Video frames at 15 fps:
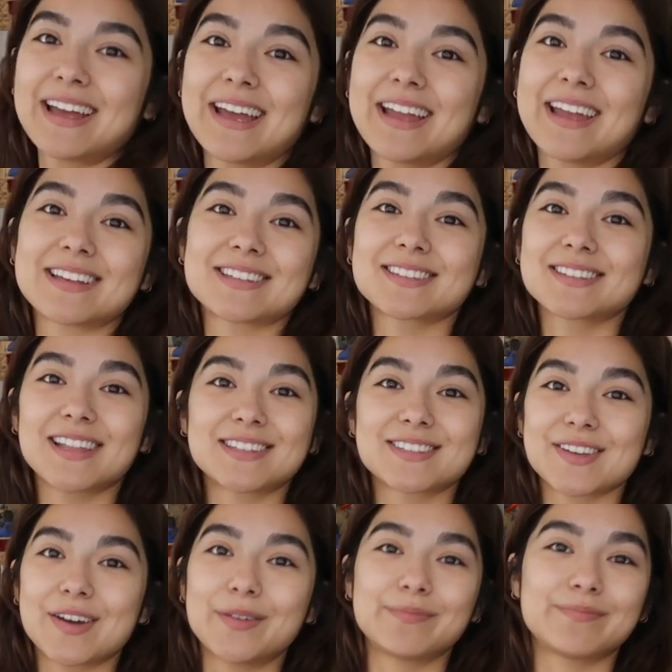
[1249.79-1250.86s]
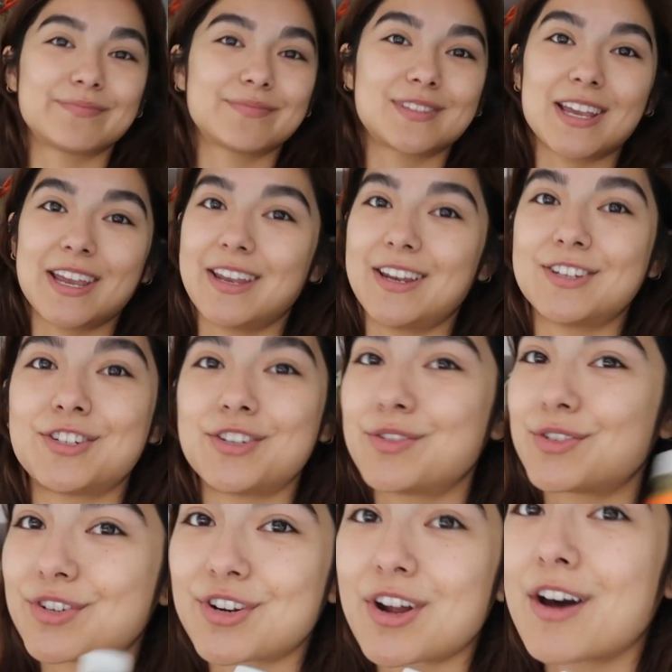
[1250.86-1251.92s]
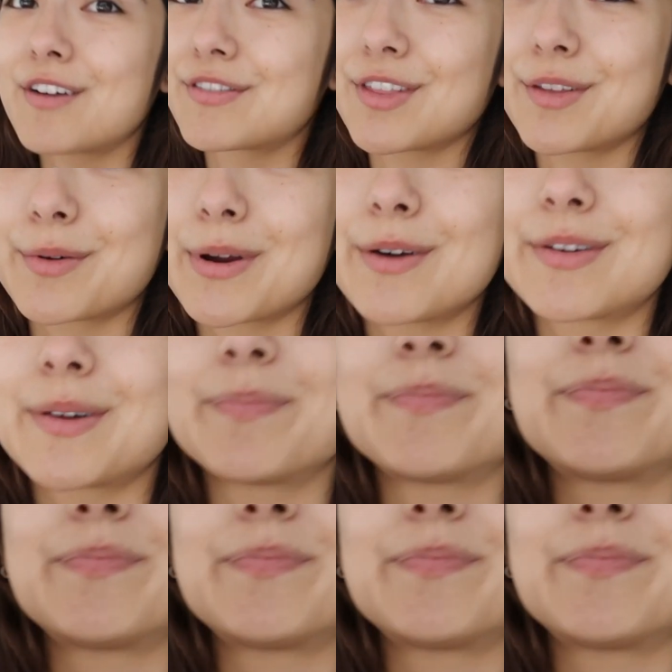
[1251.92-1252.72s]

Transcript: I guess let's go. Taking a juice shot for the road.